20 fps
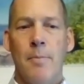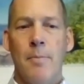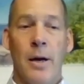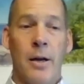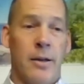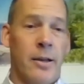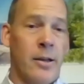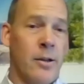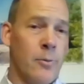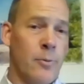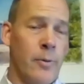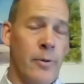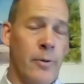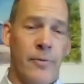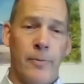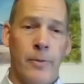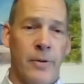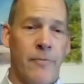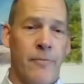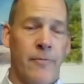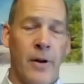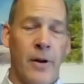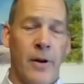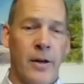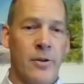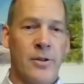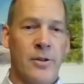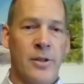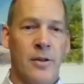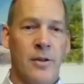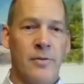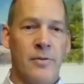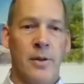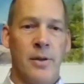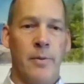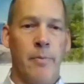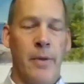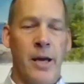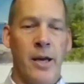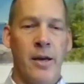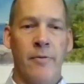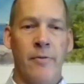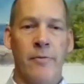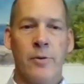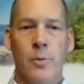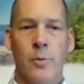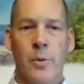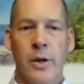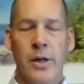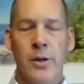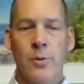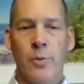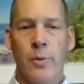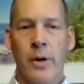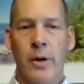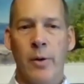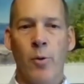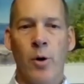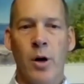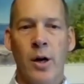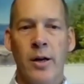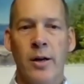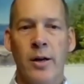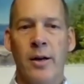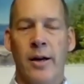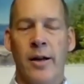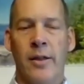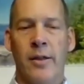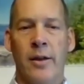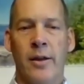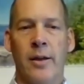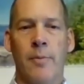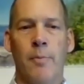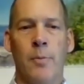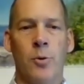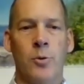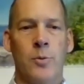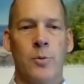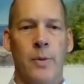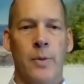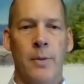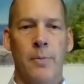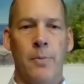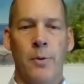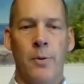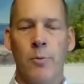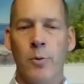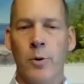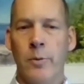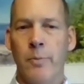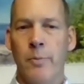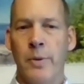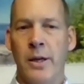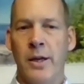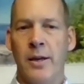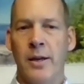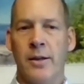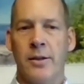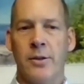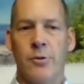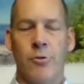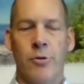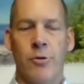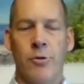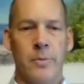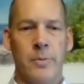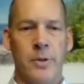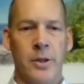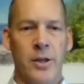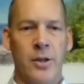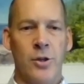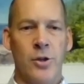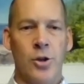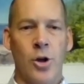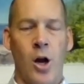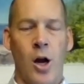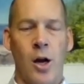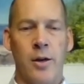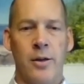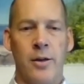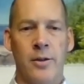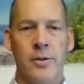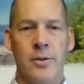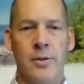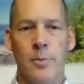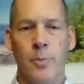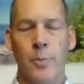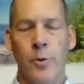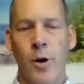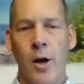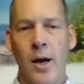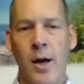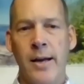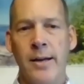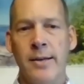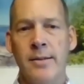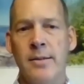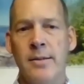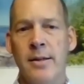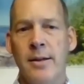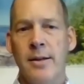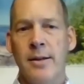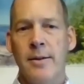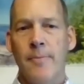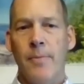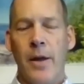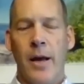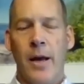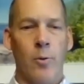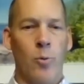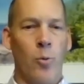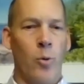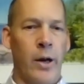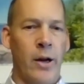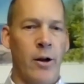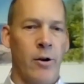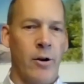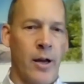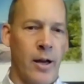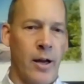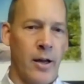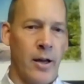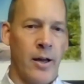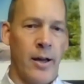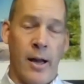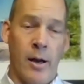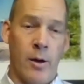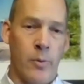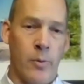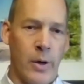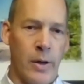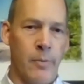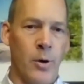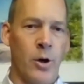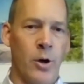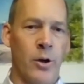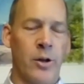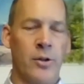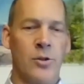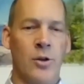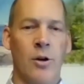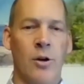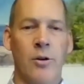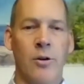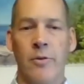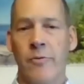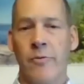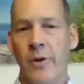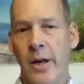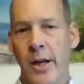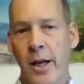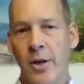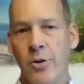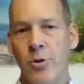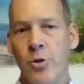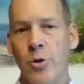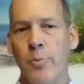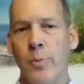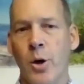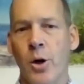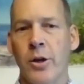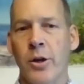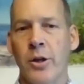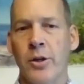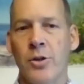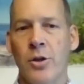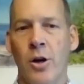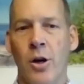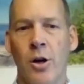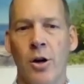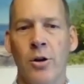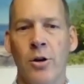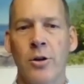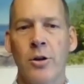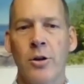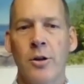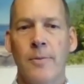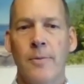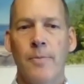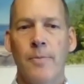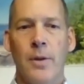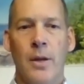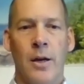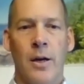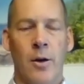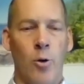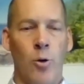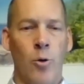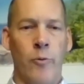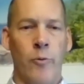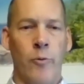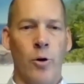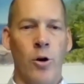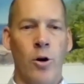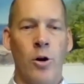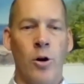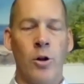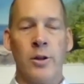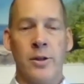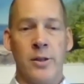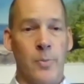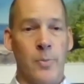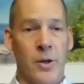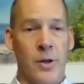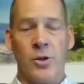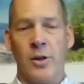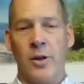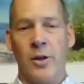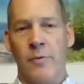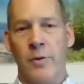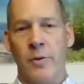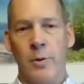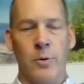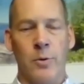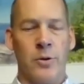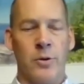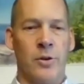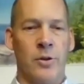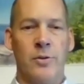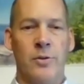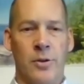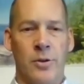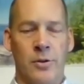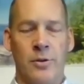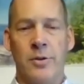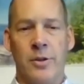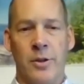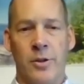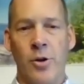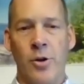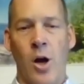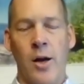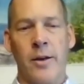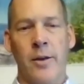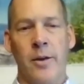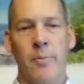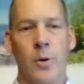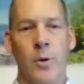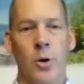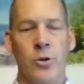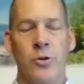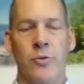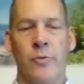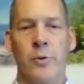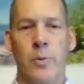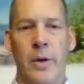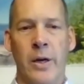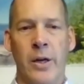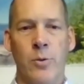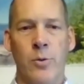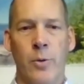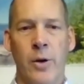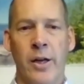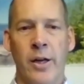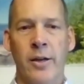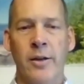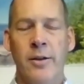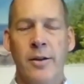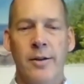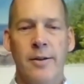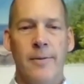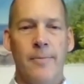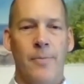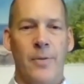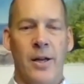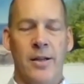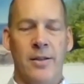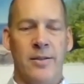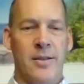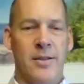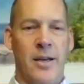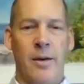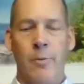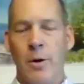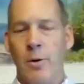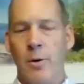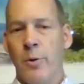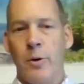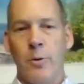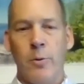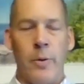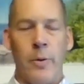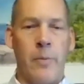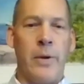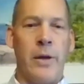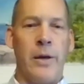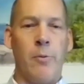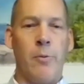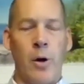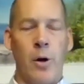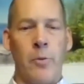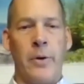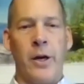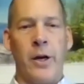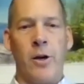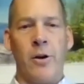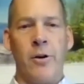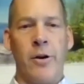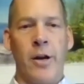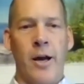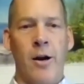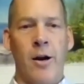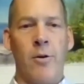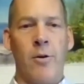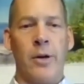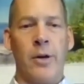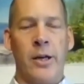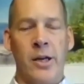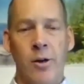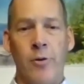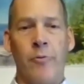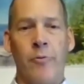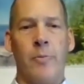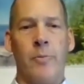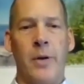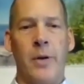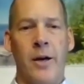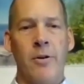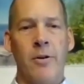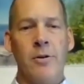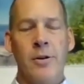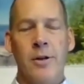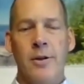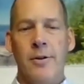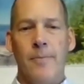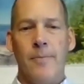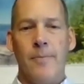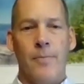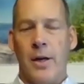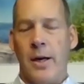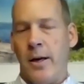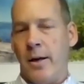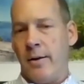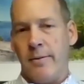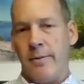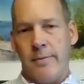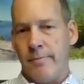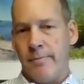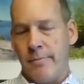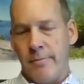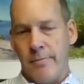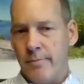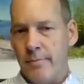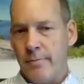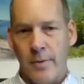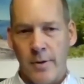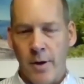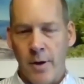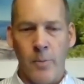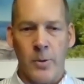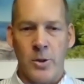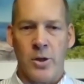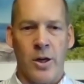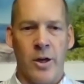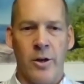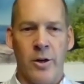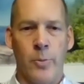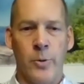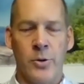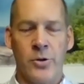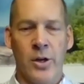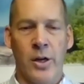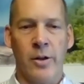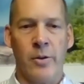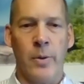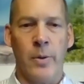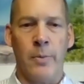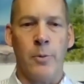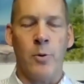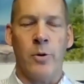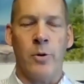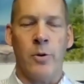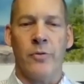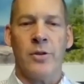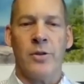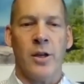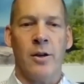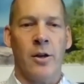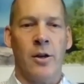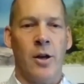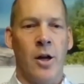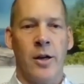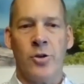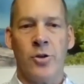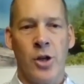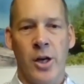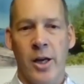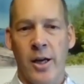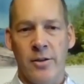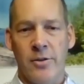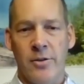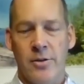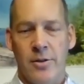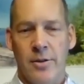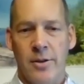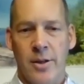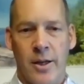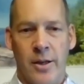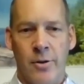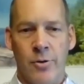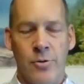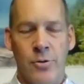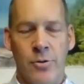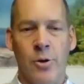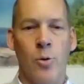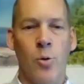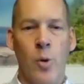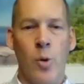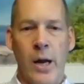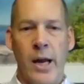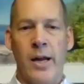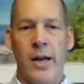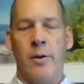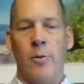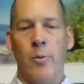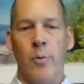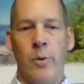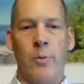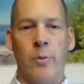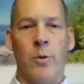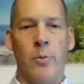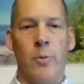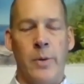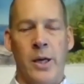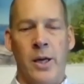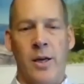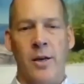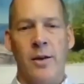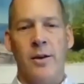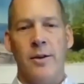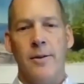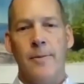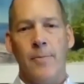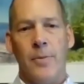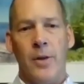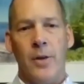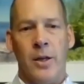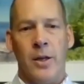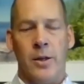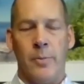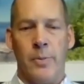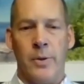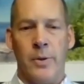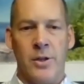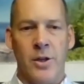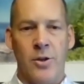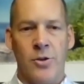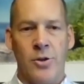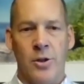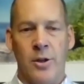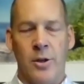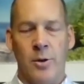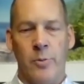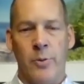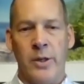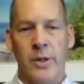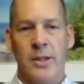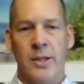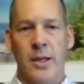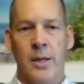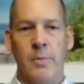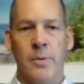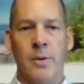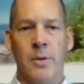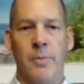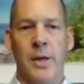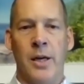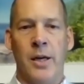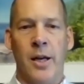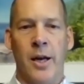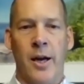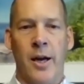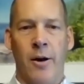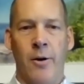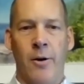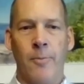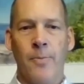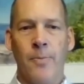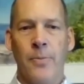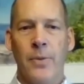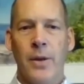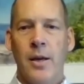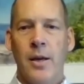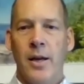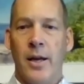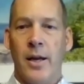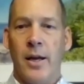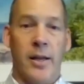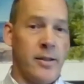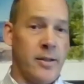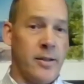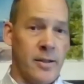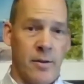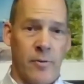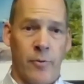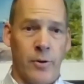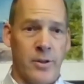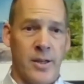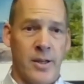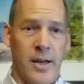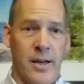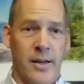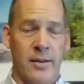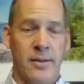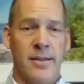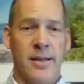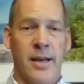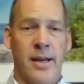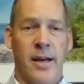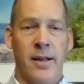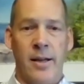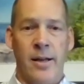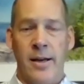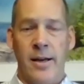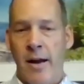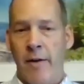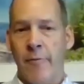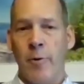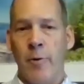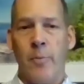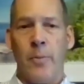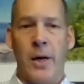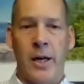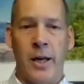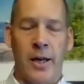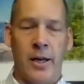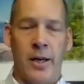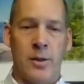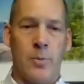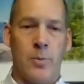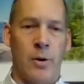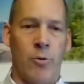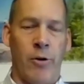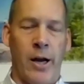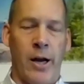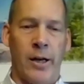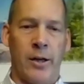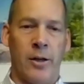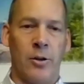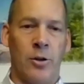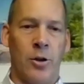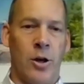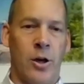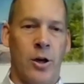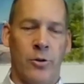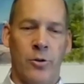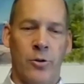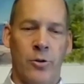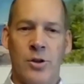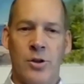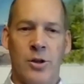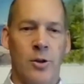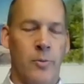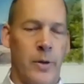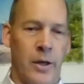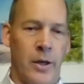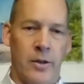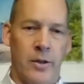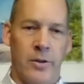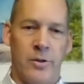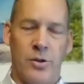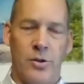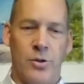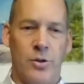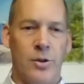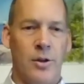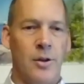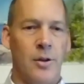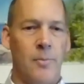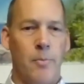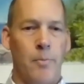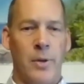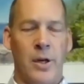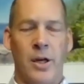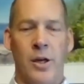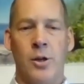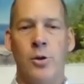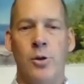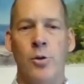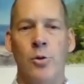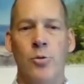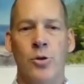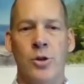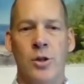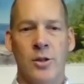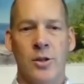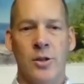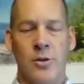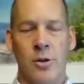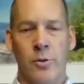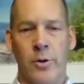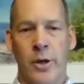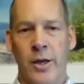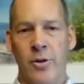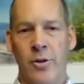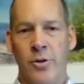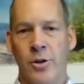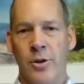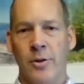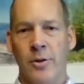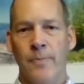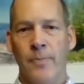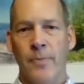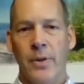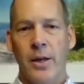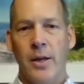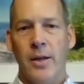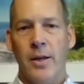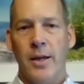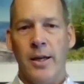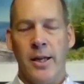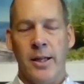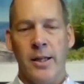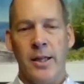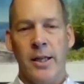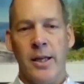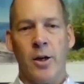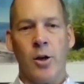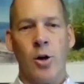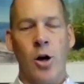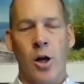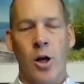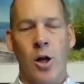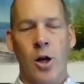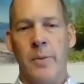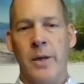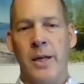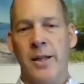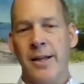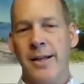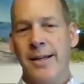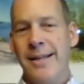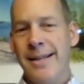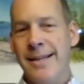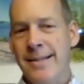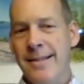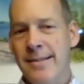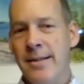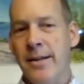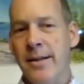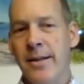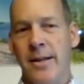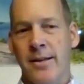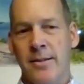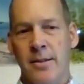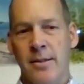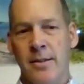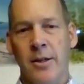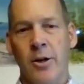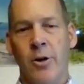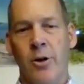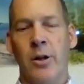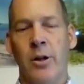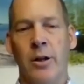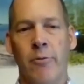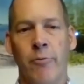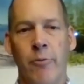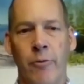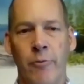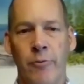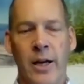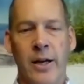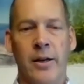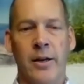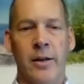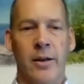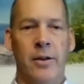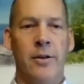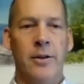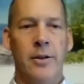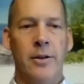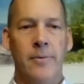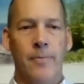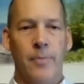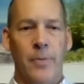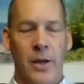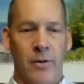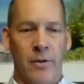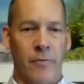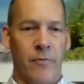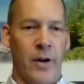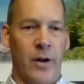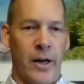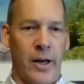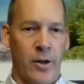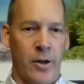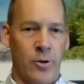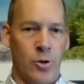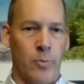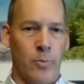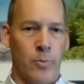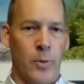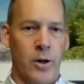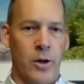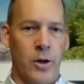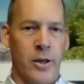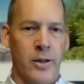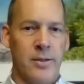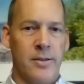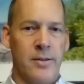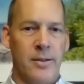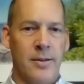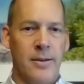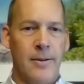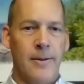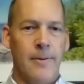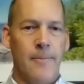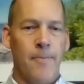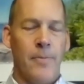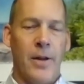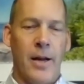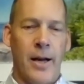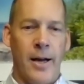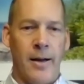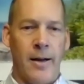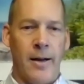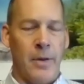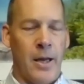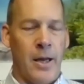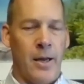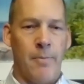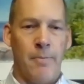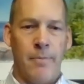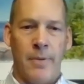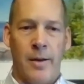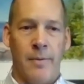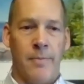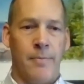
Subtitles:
But we find ourselves in May of 2021. I think most people would be extremely shocked and surprised at where equity markets are and financial markets are overall, especially if you were to talk in March of 2020 and say, well, will we be where we are now a year from now? Almost 100% of the people would have said not a chance. There's no way that we will be in the position that we seem to be now. And that doesn't for a second say that everybody has been dragged along. There's still been a huge dislocation in the economy that isn't necessarily reflected in financial markets. And